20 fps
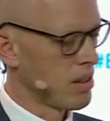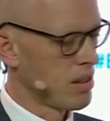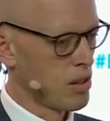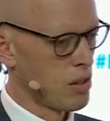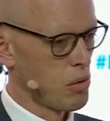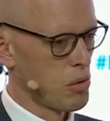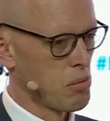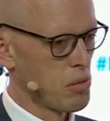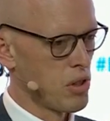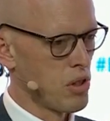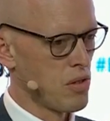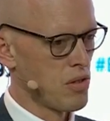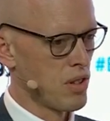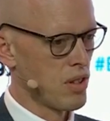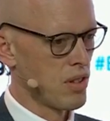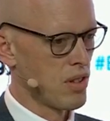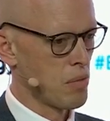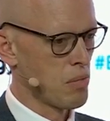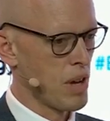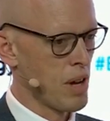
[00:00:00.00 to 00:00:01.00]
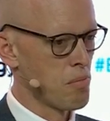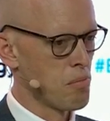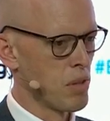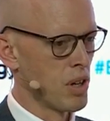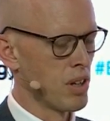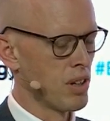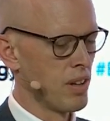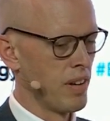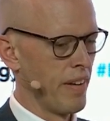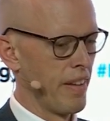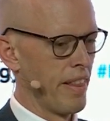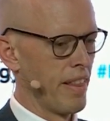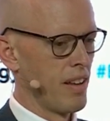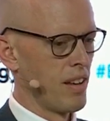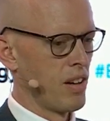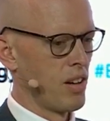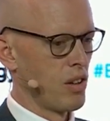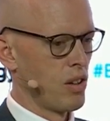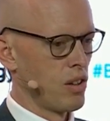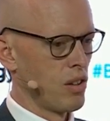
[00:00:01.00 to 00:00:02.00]
that we produced in September,
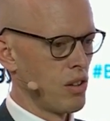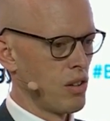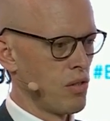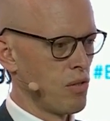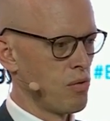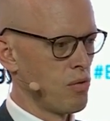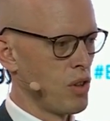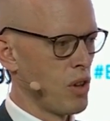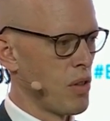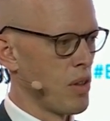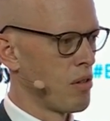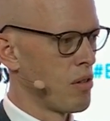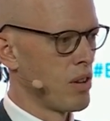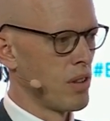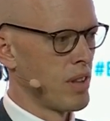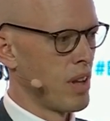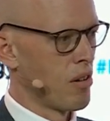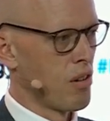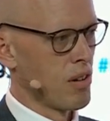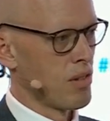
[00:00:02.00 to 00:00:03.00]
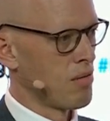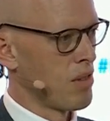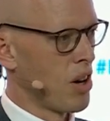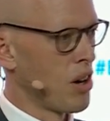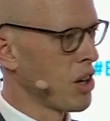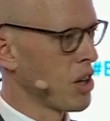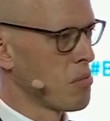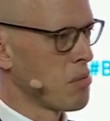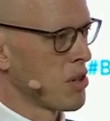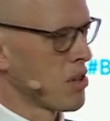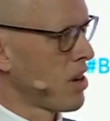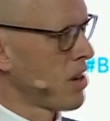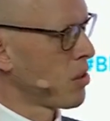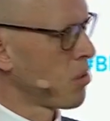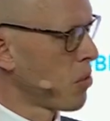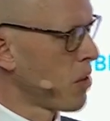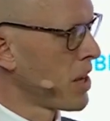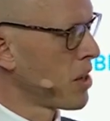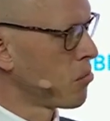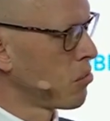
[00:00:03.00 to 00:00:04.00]
you know, there are arguments
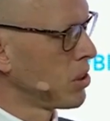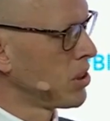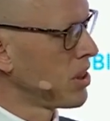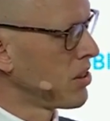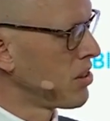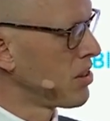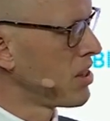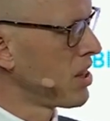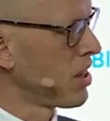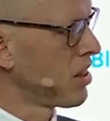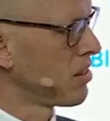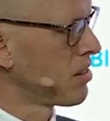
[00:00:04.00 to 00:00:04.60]
either way, and we'll need to